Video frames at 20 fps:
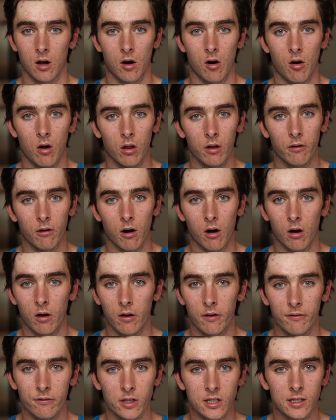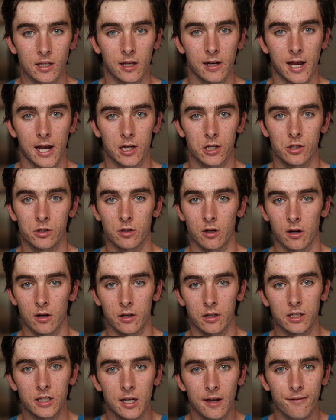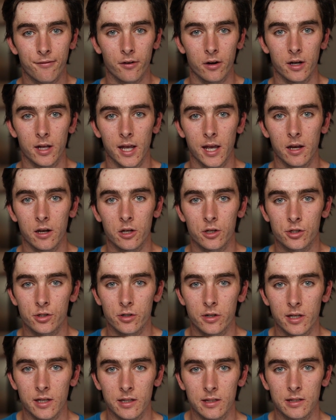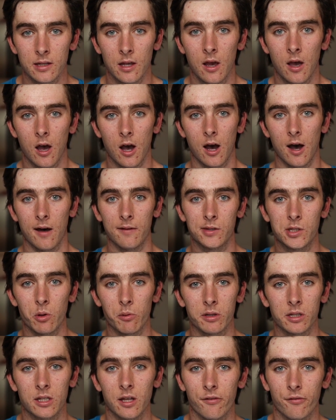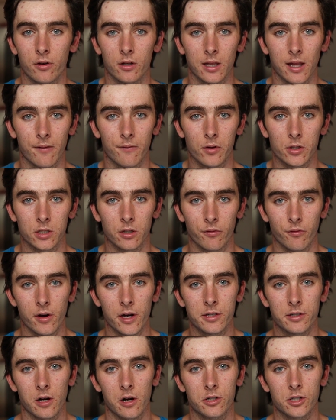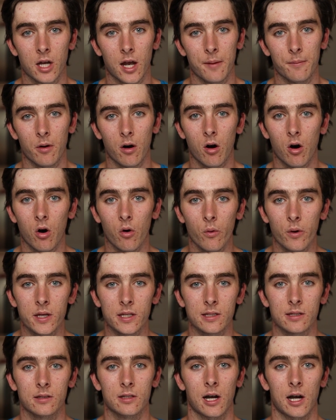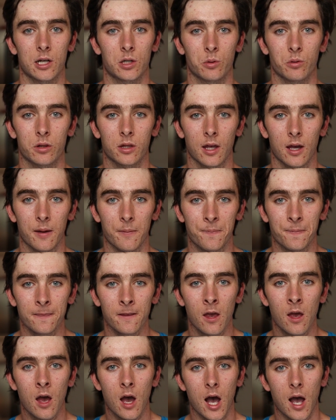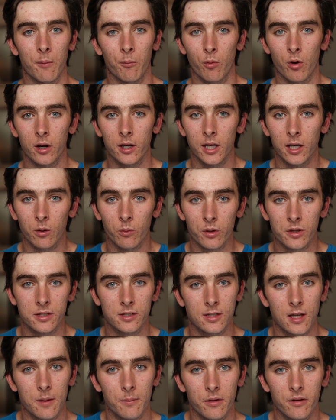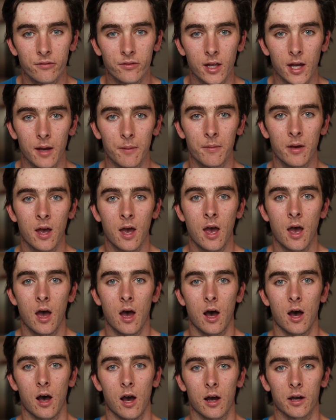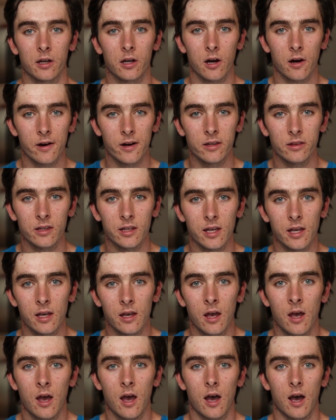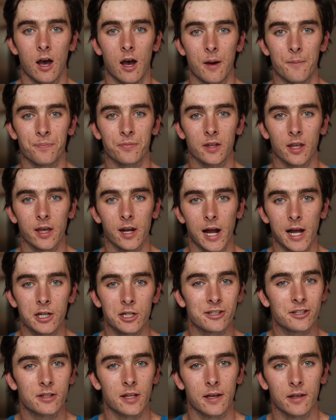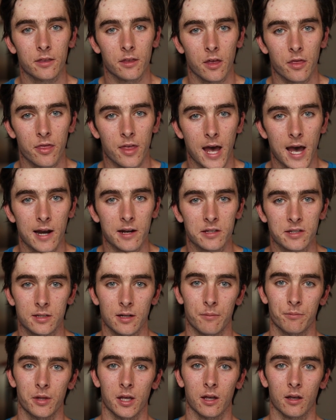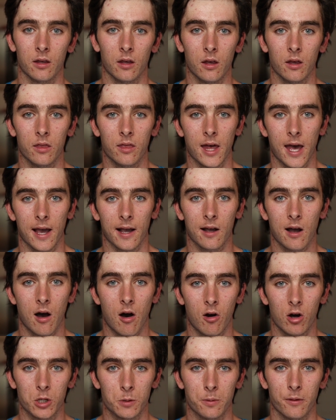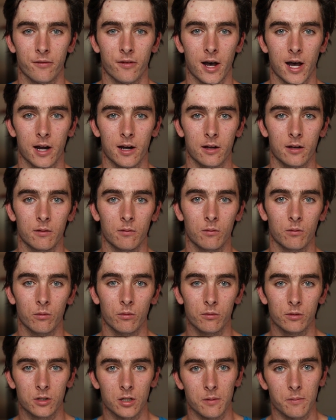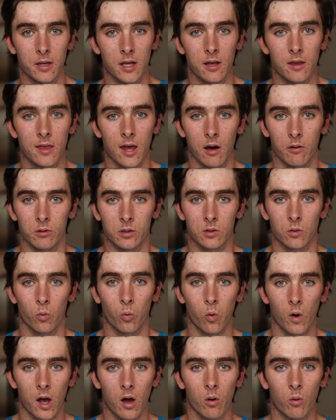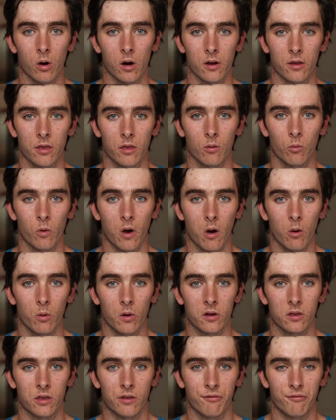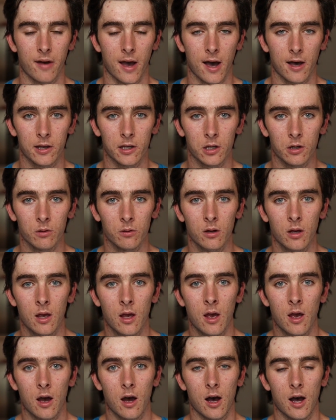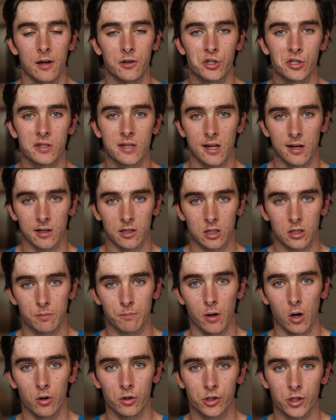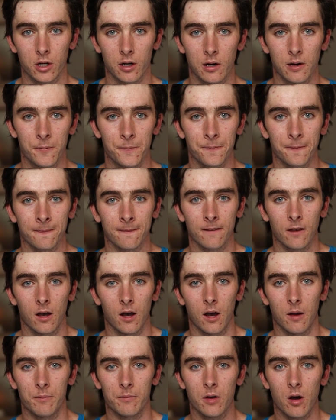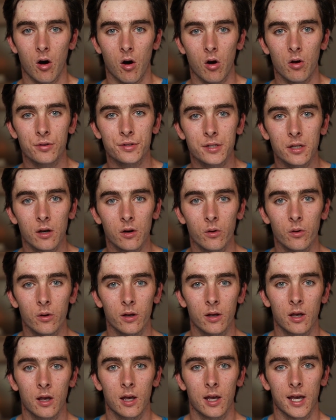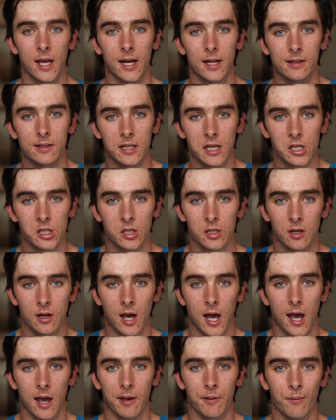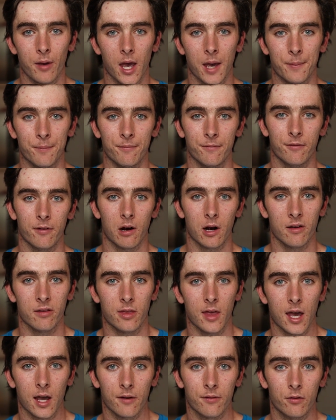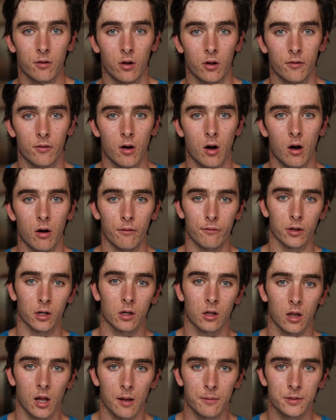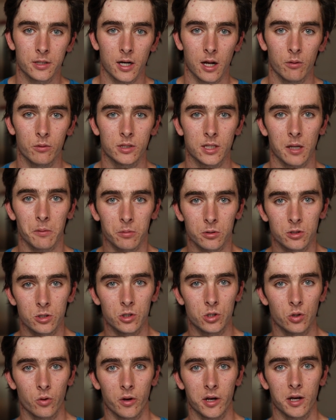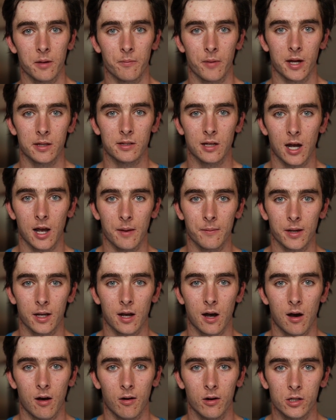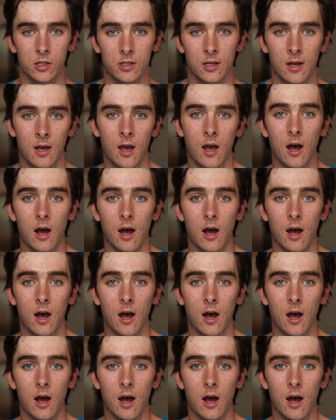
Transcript: All, all of these connections are in different industries, uh, doing different levels of research. I'm always in touch with them. I'm working with some of them uh, currently. Um, and I just think that that is something that college provided to me that was well worth, well worth the value, uh, just that exposure. Um, also, in addition, I am very thankful of all the clubs that I was able to join in my time at college.